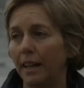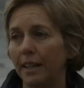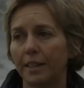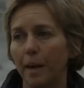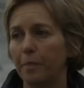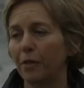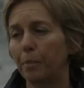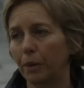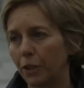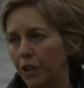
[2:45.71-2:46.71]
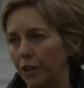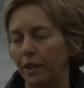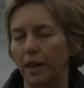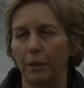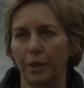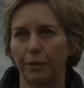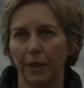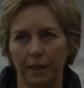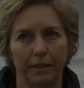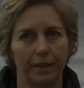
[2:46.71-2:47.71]
Any type of pollution that would
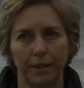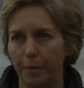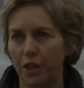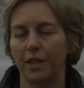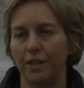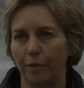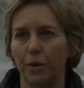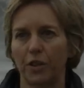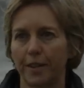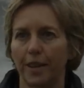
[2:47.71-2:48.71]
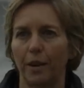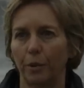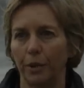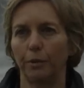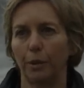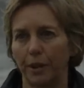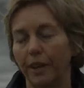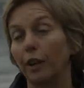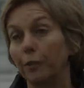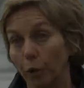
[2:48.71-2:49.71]
affect the species of Puget Sound would
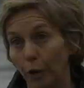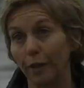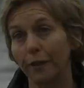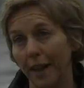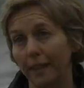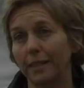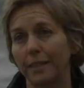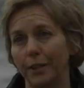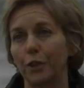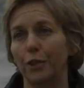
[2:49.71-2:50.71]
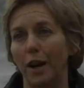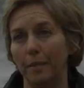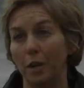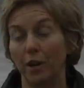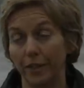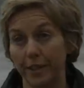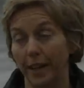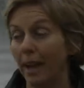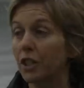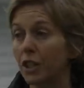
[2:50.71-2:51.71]
therefore affect the tribe
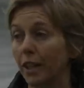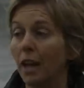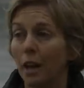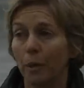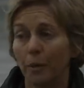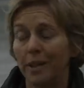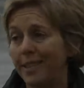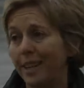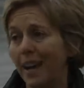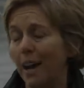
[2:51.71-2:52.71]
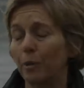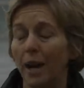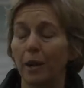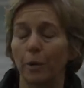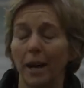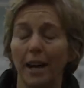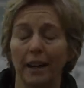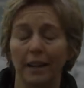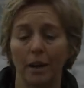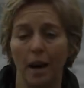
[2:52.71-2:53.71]
harvesting. Actually, we see that right
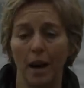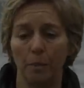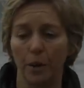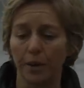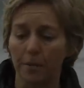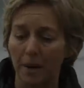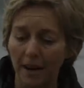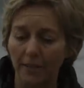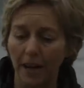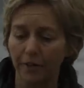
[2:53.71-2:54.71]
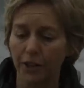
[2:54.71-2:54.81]
away with the bivalve